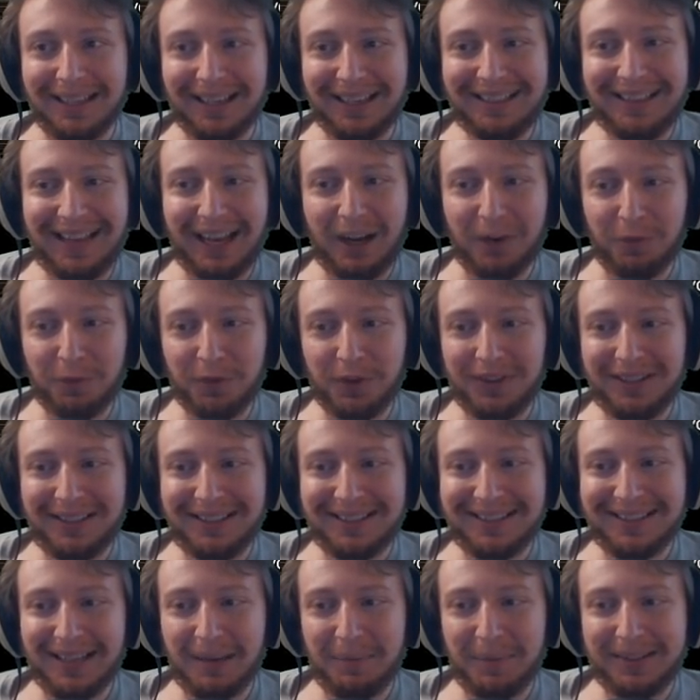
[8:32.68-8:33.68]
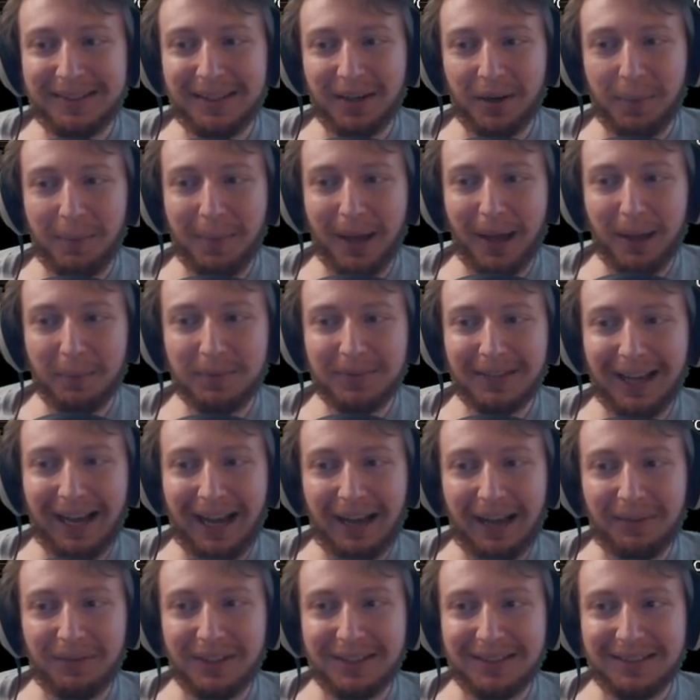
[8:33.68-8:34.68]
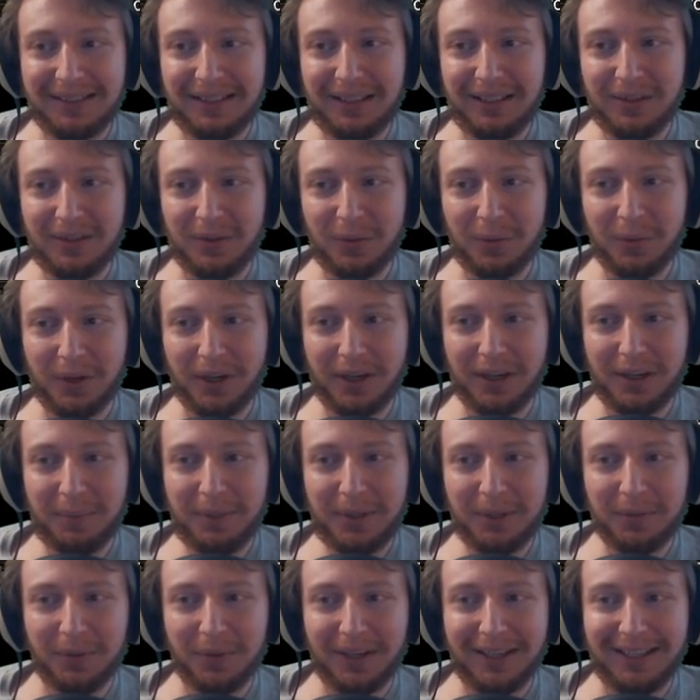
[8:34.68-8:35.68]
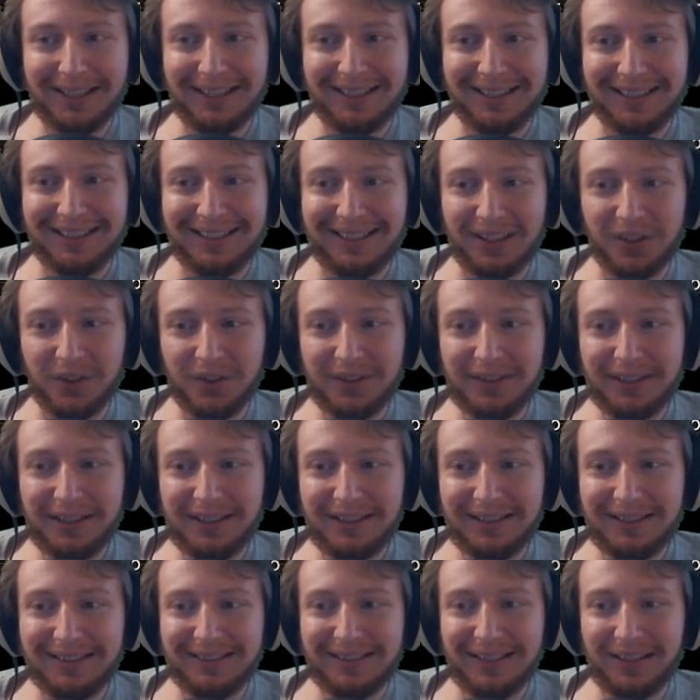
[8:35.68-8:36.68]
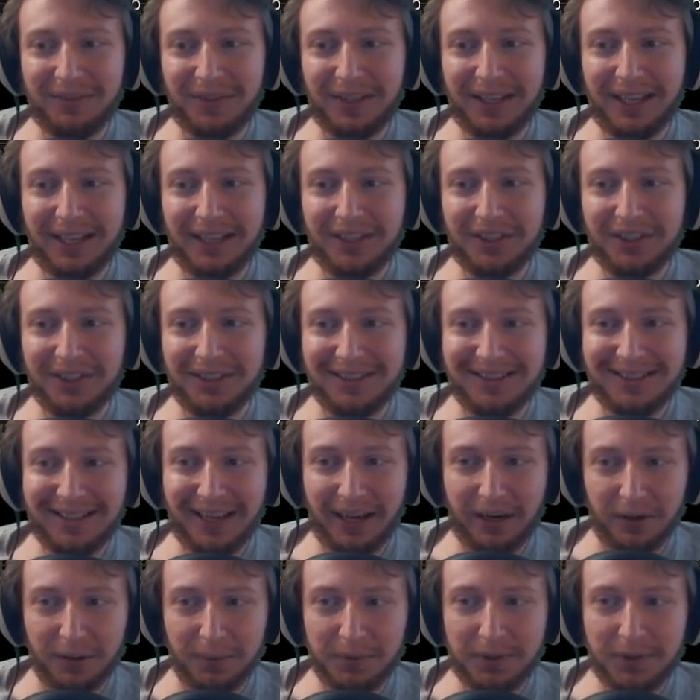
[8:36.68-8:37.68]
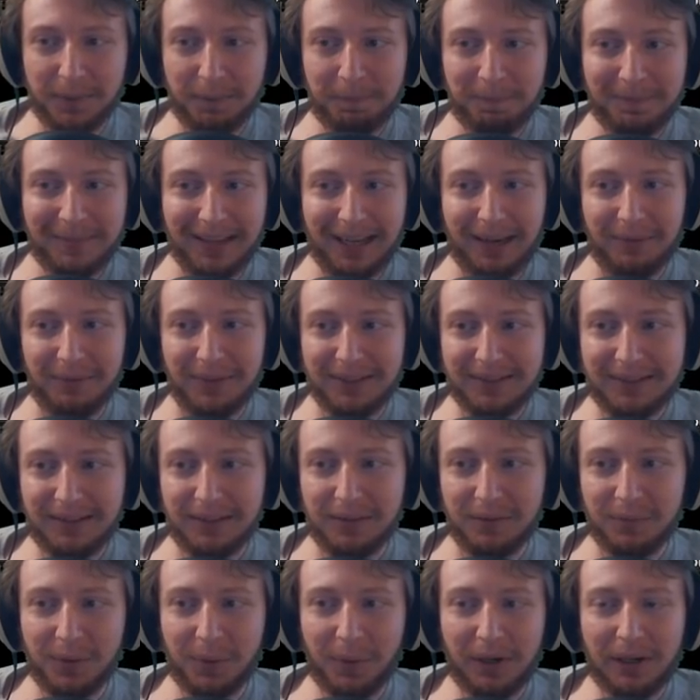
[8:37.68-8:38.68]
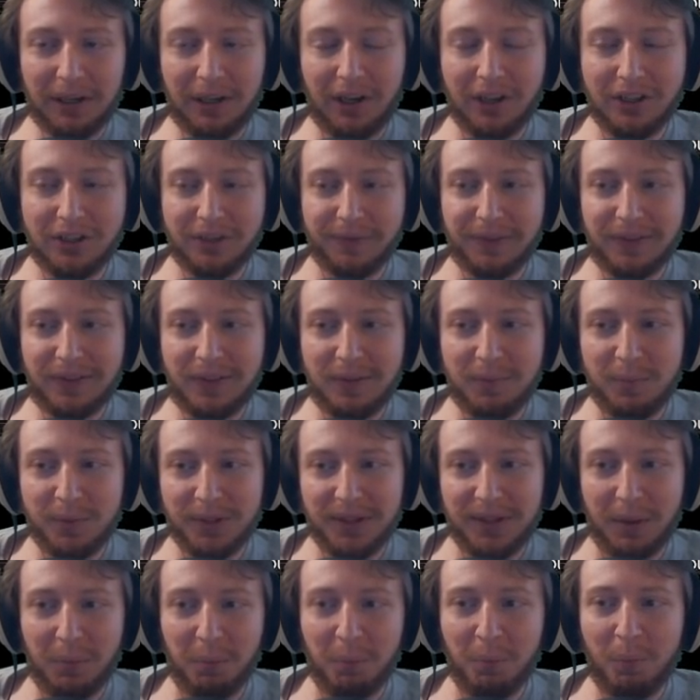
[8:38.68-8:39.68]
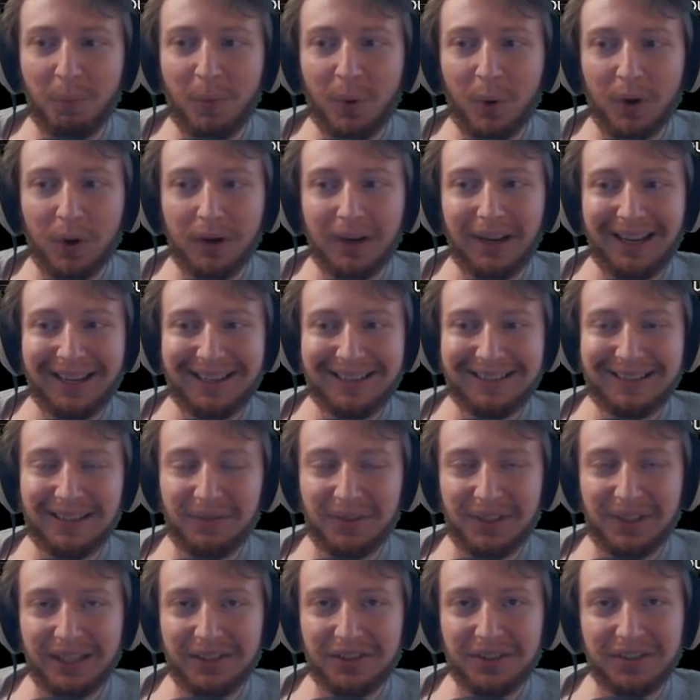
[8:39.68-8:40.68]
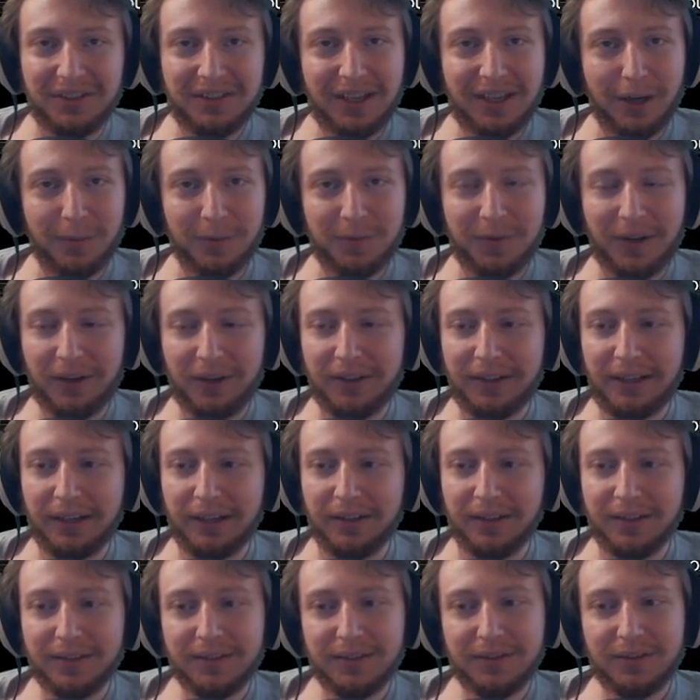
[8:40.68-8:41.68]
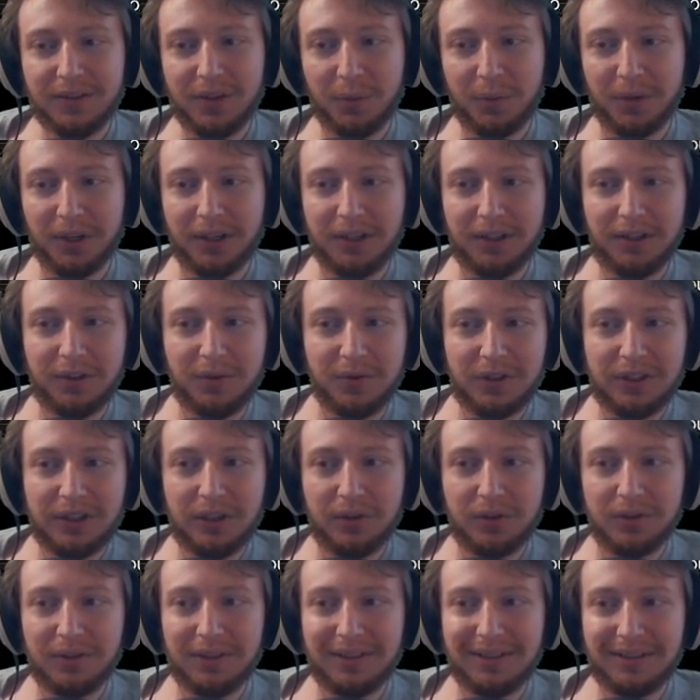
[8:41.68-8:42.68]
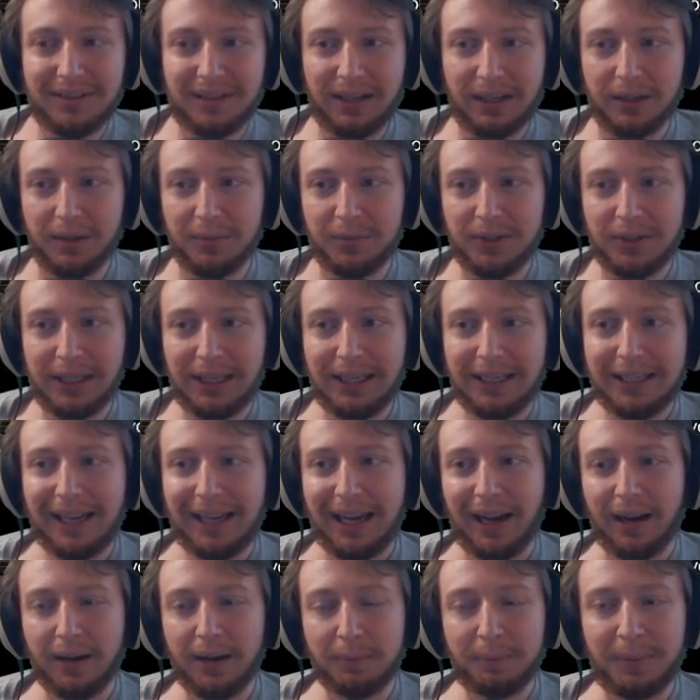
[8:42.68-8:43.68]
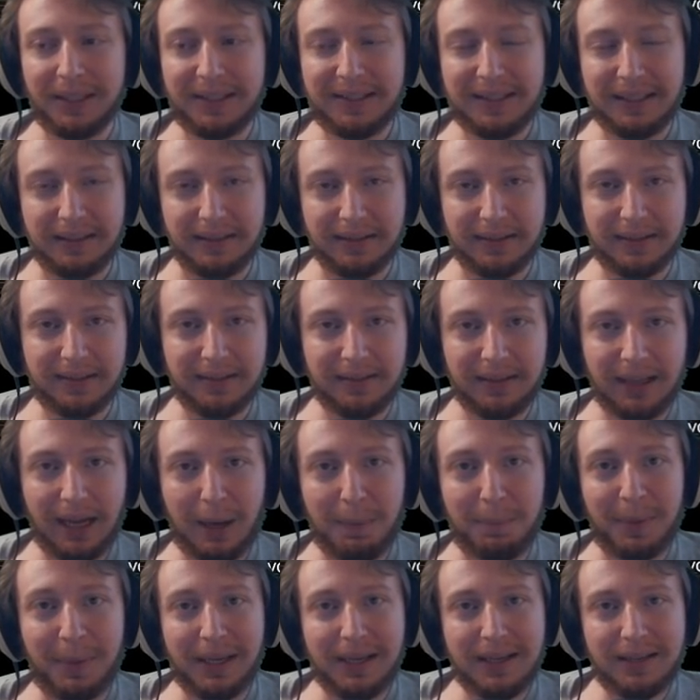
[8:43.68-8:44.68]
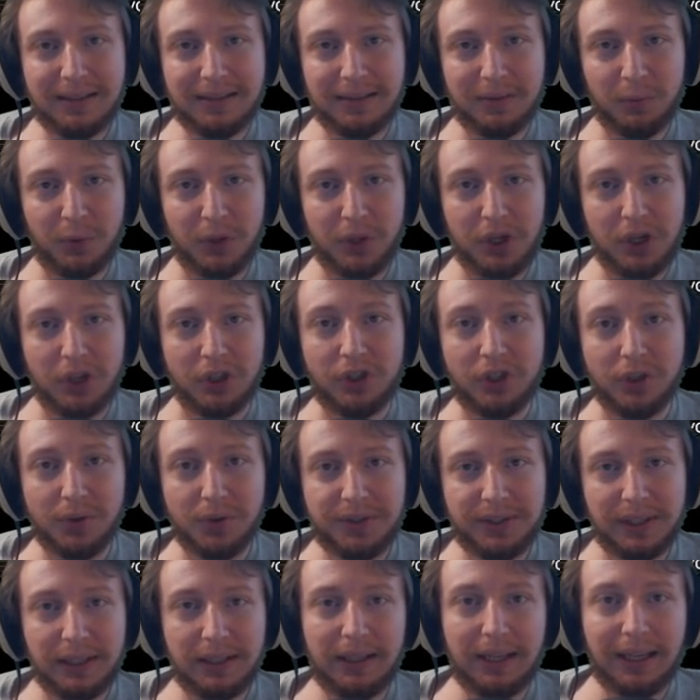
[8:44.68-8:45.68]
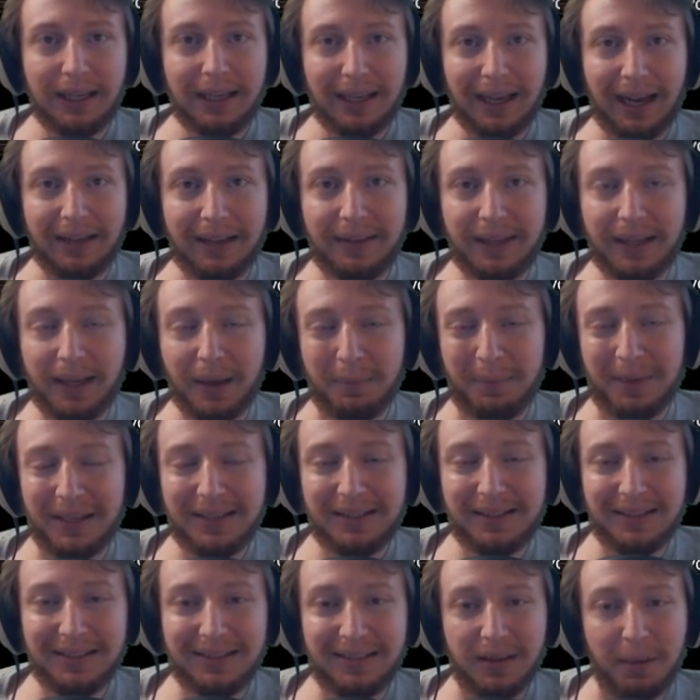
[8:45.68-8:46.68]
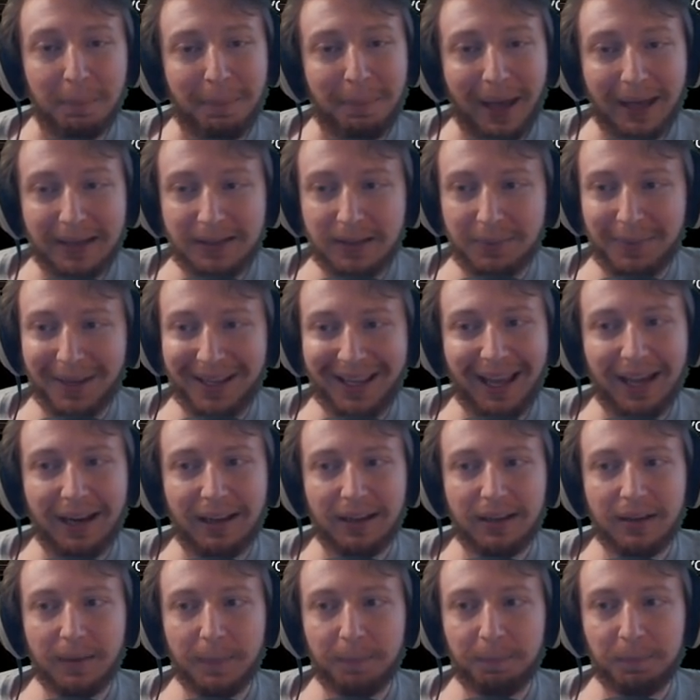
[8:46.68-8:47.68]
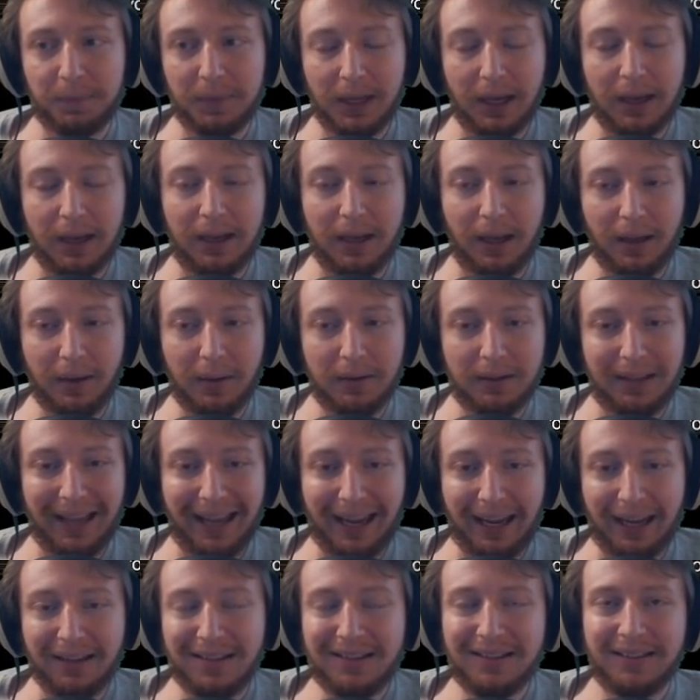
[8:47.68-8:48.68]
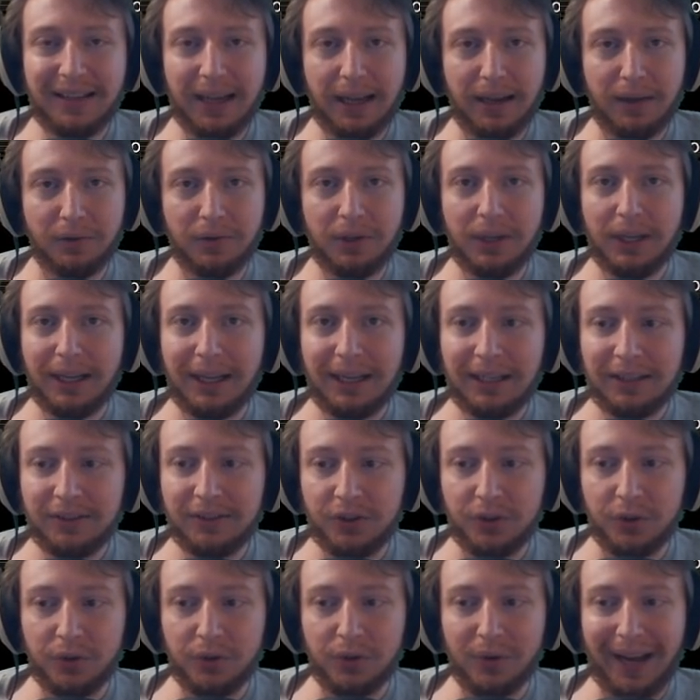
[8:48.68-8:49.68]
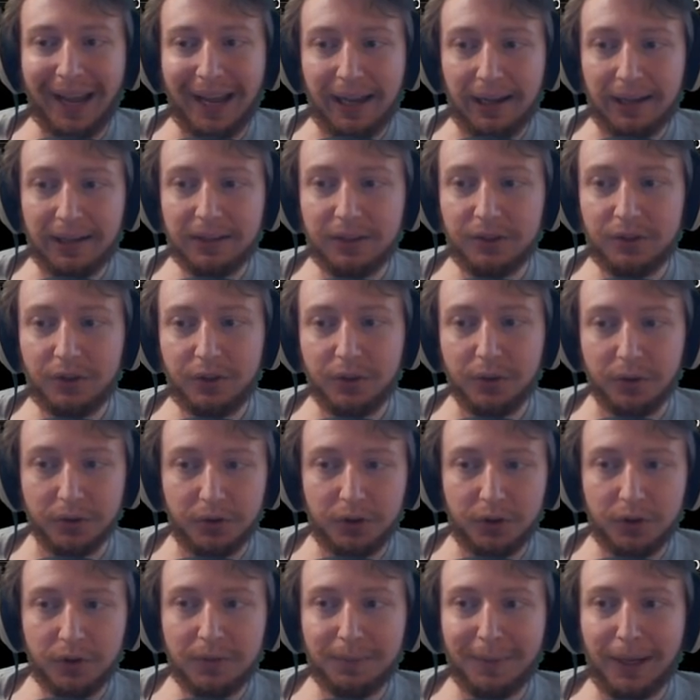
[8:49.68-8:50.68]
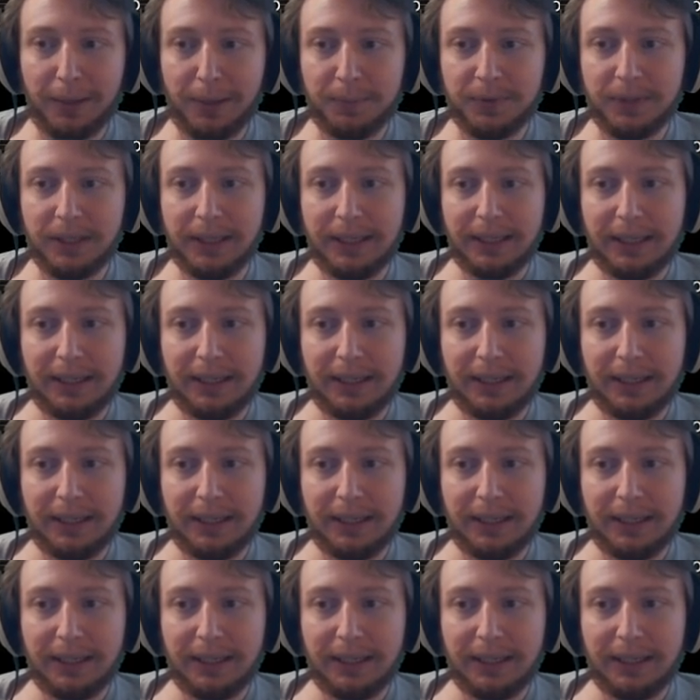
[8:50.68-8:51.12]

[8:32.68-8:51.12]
Now for these Cemetery maps, obviously we're going to be running Gilded Divination Scarabs. Obviously we want one hundred fifteen percent more Divination Scarabs found in areas. So we're going to use those Scarabs. Abysses. Abyss, when you're juicing, I think Abyss is the best mechanic, uh, hands down, to add to your juice maps.